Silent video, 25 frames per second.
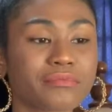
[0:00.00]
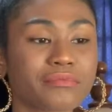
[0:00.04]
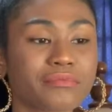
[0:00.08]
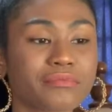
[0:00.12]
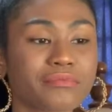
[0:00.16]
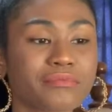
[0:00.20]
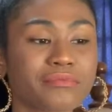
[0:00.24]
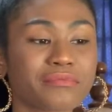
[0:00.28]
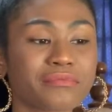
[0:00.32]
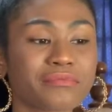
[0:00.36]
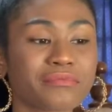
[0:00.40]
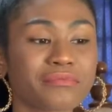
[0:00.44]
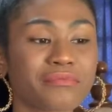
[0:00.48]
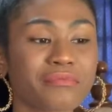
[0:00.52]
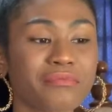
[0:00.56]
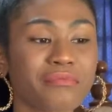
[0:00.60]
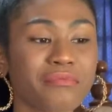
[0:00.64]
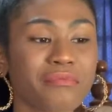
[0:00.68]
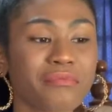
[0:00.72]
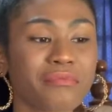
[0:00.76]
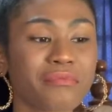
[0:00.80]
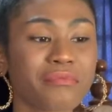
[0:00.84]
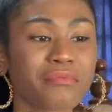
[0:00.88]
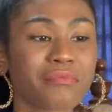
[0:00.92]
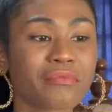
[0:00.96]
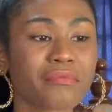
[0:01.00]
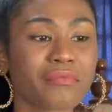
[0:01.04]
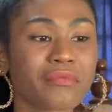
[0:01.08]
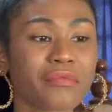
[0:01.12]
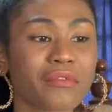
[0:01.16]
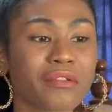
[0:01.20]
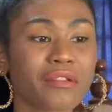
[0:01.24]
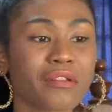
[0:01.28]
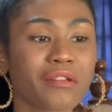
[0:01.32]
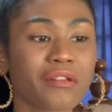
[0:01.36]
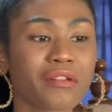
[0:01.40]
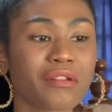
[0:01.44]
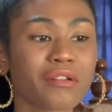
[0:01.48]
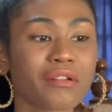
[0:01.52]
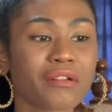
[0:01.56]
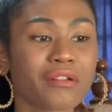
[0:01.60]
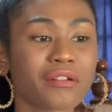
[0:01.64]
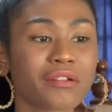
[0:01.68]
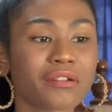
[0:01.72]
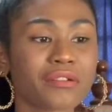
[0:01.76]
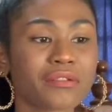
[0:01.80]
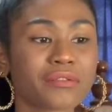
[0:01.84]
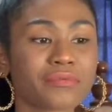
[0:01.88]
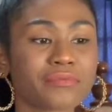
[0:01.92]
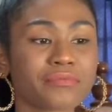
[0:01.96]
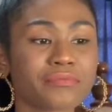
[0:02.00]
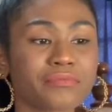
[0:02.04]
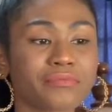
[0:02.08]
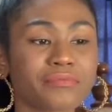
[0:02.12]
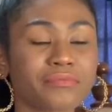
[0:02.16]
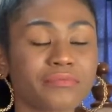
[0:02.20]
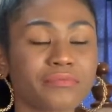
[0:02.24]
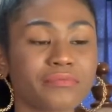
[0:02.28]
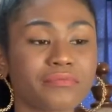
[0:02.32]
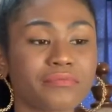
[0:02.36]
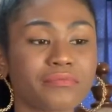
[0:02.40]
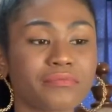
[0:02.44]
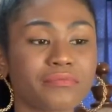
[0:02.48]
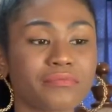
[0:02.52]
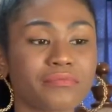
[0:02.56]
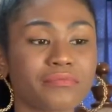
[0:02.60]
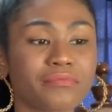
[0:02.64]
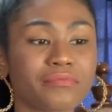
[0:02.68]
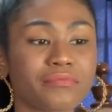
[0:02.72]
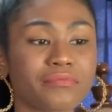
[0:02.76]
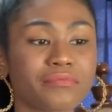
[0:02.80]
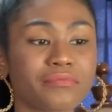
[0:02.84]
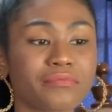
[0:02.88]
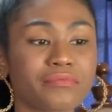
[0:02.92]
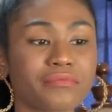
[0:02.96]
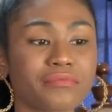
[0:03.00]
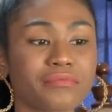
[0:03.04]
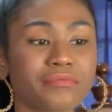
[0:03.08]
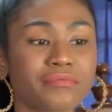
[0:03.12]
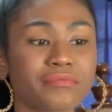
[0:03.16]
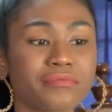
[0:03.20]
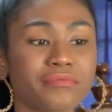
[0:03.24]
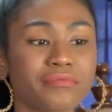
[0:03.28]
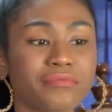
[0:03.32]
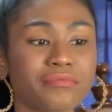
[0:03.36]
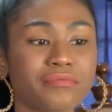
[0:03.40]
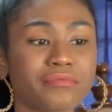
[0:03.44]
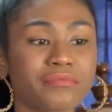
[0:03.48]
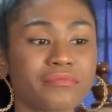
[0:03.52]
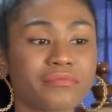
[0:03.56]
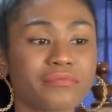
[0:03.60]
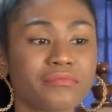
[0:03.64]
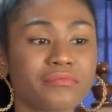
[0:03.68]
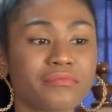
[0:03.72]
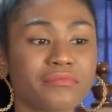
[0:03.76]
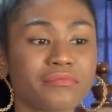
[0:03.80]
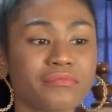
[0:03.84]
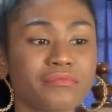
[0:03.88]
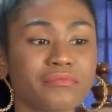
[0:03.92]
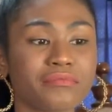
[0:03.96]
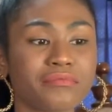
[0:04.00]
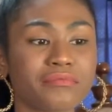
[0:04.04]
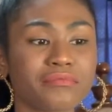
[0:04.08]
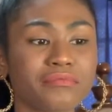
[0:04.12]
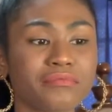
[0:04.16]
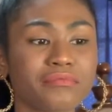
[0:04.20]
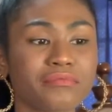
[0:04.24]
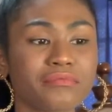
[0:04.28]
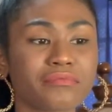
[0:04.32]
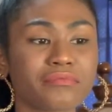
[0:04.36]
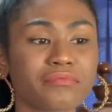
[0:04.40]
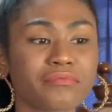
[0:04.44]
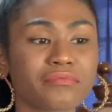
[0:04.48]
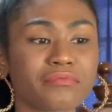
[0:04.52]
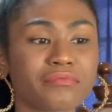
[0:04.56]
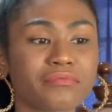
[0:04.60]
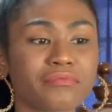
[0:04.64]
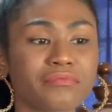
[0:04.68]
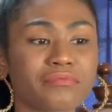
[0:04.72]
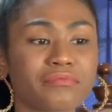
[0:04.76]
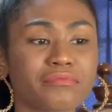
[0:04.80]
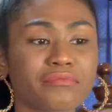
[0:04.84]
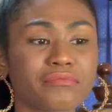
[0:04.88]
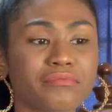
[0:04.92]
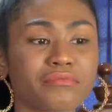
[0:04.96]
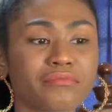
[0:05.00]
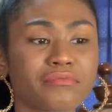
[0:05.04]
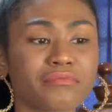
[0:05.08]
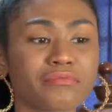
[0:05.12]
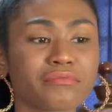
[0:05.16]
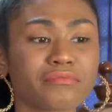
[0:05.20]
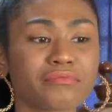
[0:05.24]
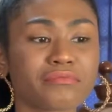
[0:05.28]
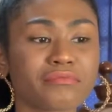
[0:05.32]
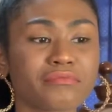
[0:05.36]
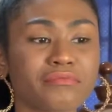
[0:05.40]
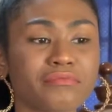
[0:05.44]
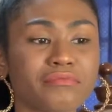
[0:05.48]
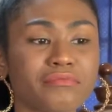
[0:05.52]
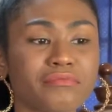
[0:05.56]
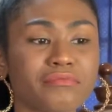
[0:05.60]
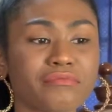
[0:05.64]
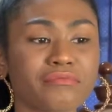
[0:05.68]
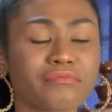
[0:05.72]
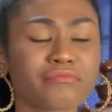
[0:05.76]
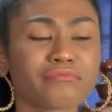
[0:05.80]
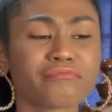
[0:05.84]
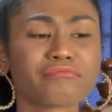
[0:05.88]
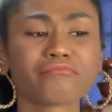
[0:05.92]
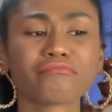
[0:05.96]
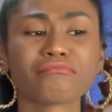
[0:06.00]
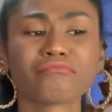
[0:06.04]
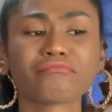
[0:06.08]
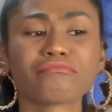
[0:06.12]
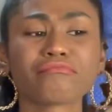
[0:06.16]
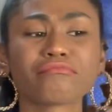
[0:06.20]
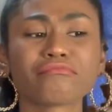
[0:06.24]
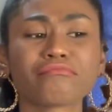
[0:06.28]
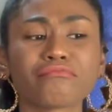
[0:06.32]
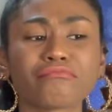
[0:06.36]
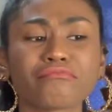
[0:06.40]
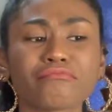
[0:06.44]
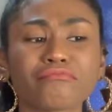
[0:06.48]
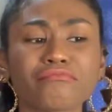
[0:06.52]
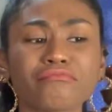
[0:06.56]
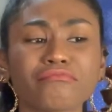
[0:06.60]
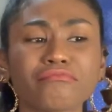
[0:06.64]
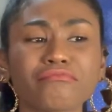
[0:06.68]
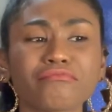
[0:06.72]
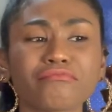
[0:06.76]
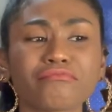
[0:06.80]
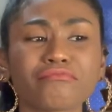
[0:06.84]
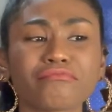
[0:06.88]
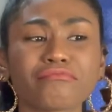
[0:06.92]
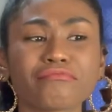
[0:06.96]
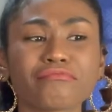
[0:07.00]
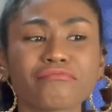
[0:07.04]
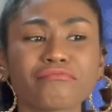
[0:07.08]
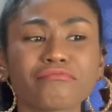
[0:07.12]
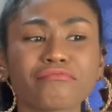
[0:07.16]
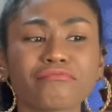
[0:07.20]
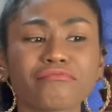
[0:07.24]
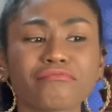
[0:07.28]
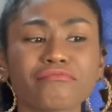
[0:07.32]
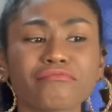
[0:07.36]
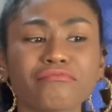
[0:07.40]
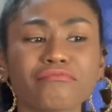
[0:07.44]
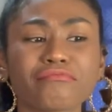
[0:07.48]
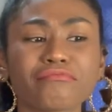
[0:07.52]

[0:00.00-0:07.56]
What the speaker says: No words are spoken by the person on screen.